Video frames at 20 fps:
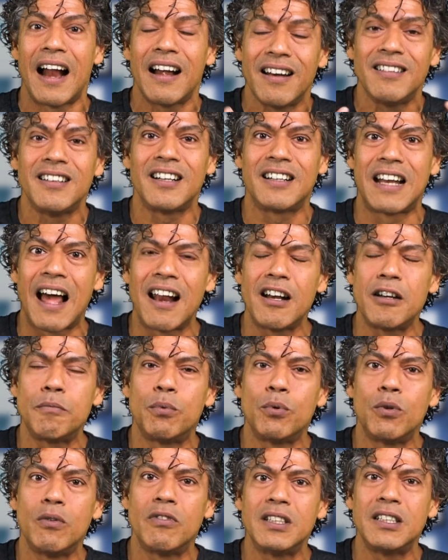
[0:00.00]
and in the talent
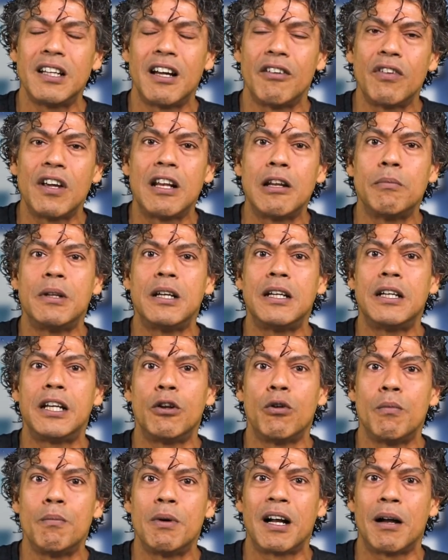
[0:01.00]
pool vandhu
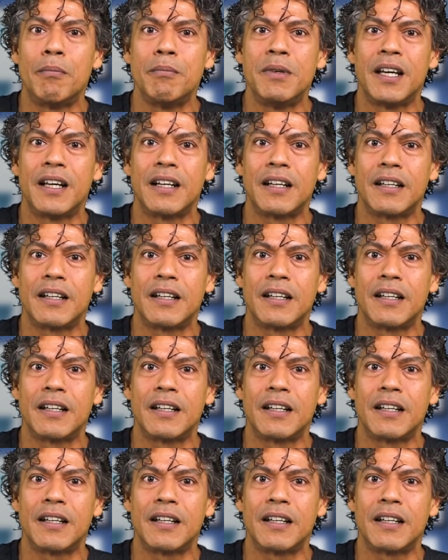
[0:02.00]
availability romba kammiya